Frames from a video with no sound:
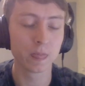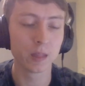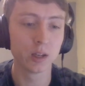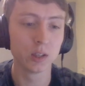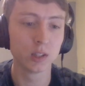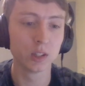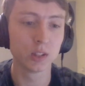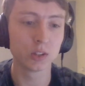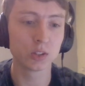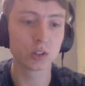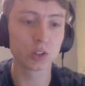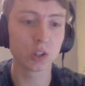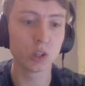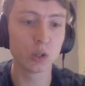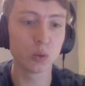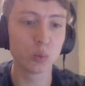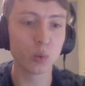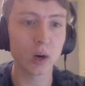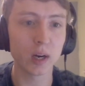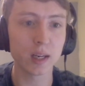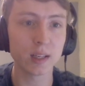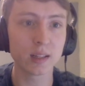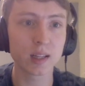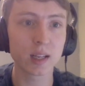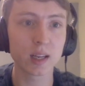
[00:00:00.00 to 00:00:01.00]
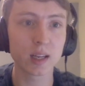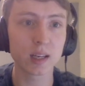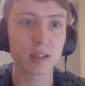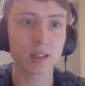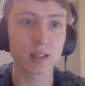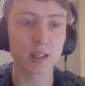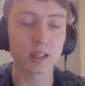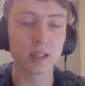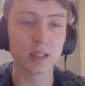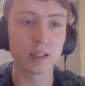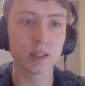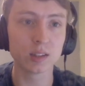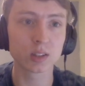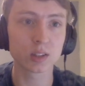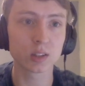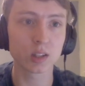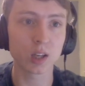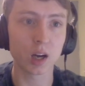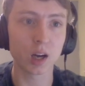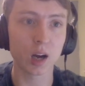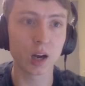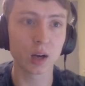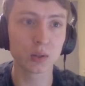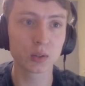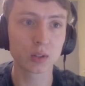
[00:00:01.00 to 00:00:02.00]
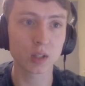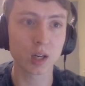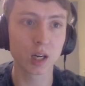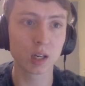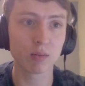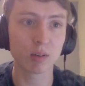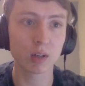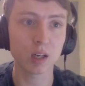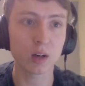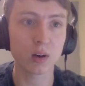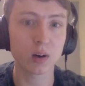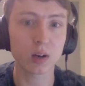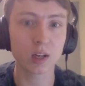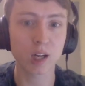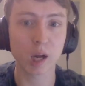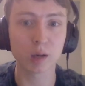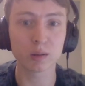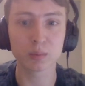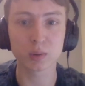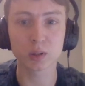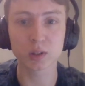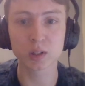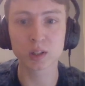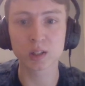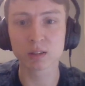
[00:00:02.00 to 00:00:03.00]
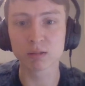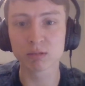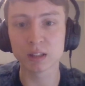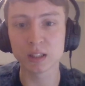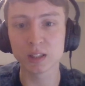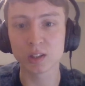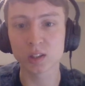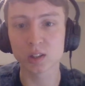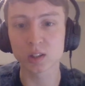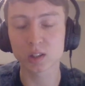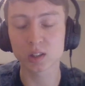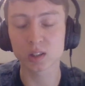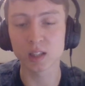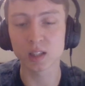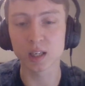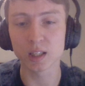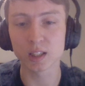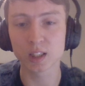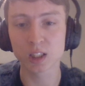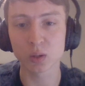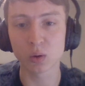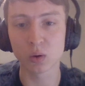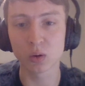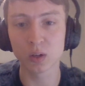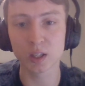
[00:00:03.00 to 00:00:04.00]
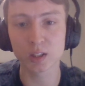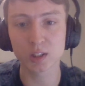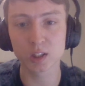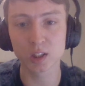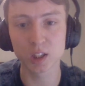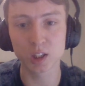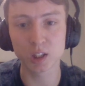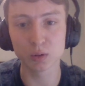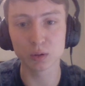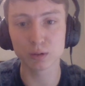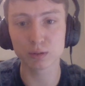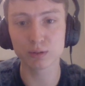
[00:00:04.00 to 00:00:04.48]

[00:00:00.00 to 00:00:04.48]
So what I did is I was kind of like, I can't be bothered to read just yet, so I'll listen to a